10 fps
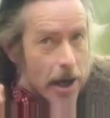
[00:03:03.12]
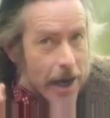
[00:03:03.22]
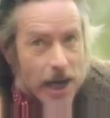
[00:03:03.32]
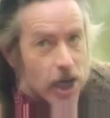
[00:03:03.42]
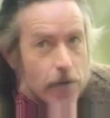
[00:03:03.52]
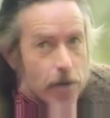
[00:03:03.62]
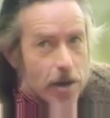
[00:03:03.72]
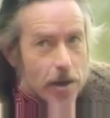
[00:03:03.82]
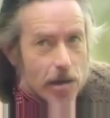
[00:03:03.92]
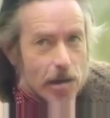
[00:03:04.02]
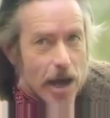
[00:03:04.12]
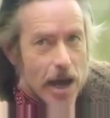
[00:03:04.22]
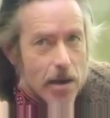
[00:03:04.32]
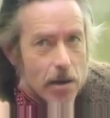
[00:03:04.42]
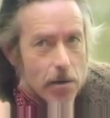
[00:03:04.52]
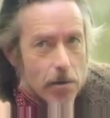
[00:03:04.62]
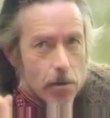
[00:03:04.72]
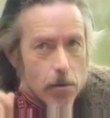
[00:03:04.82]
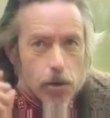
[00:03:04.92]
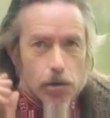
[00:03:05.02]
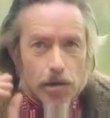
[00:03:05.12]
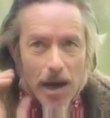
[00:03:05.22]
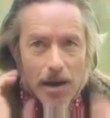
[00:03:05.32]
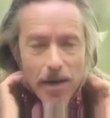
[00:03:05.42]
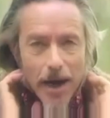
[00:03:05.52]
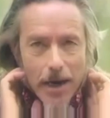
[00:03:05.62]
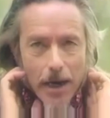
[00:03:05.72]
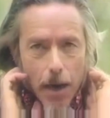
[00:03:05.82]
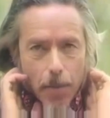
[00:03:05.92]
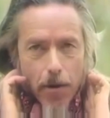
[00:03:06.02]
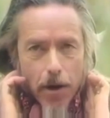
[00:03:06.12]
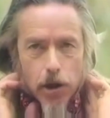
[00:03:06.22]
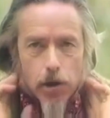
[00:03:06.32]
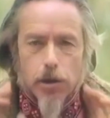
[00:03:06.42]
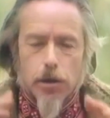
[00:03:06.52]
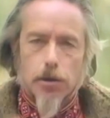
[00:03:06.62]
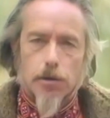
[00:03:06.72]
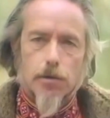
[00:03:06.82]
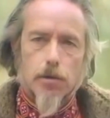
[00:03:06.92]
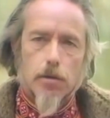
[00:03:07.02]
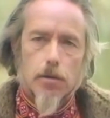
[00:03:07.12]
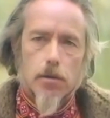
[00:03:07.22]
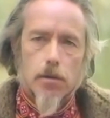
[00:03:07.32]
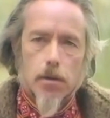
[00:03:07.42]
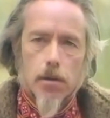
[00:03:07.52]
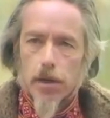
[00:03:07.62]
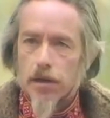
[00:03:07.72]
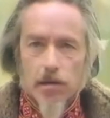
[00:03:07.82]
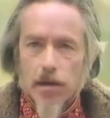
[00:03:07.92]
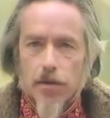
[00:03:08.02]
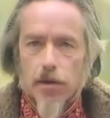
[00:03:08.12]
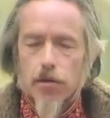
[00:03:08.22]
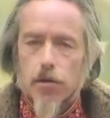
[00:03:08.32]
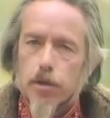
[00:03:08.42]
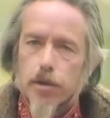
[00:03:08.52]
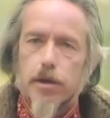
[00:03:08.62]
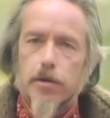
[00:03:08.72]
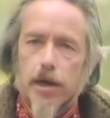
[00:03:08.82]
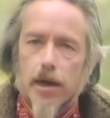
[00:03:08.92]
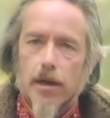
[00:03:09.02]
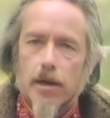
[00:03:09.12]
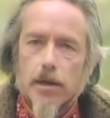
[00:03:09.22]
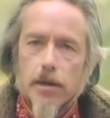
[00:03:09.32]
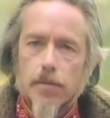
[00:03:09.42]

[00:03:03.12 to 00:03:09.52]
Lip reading: catch everything that's said, or you start tightening up around your ears. That has nothing to do with hearing clearly.